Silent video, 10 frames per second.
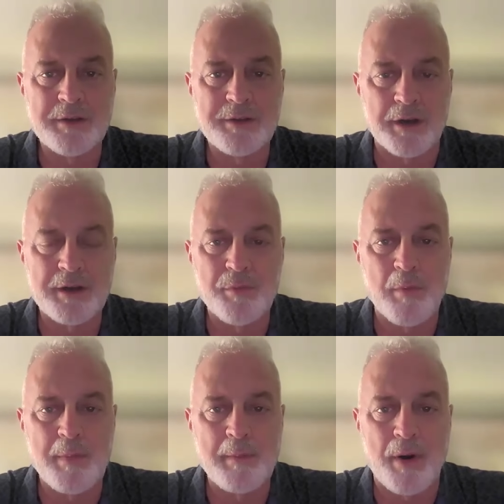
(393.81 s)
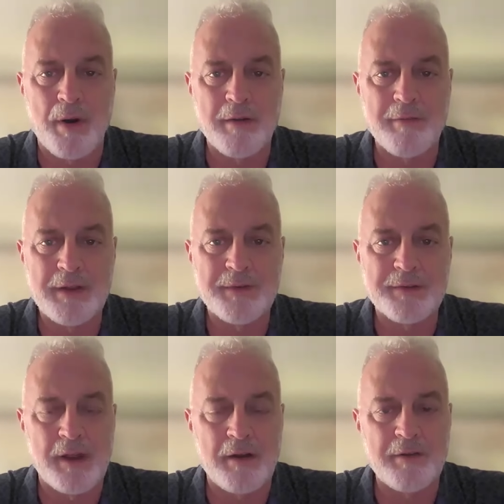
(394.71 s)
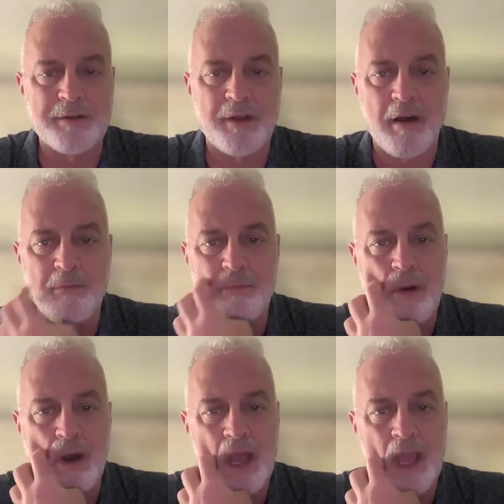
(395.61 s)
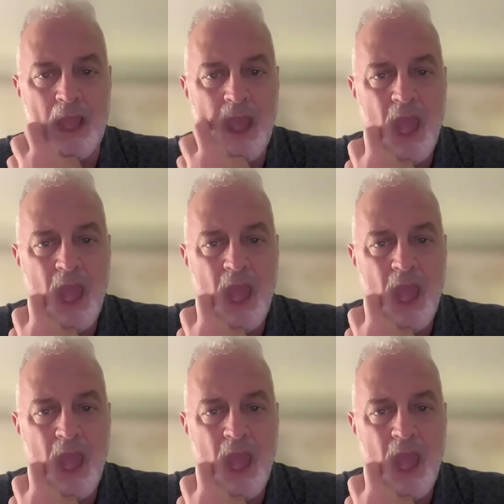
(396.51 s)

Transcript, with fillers: and Duncan will be part of it if it's not resolved by